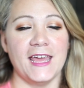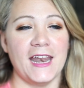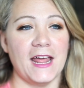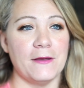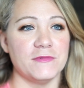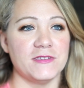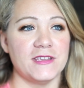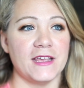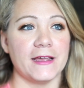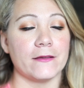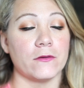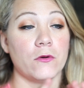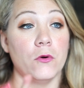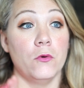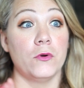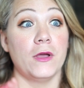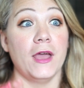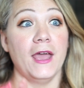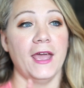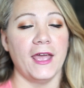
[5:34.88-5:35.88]
And I was like,
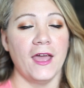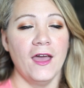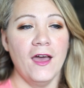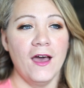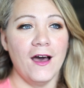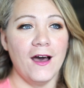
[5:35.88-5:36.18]
okay.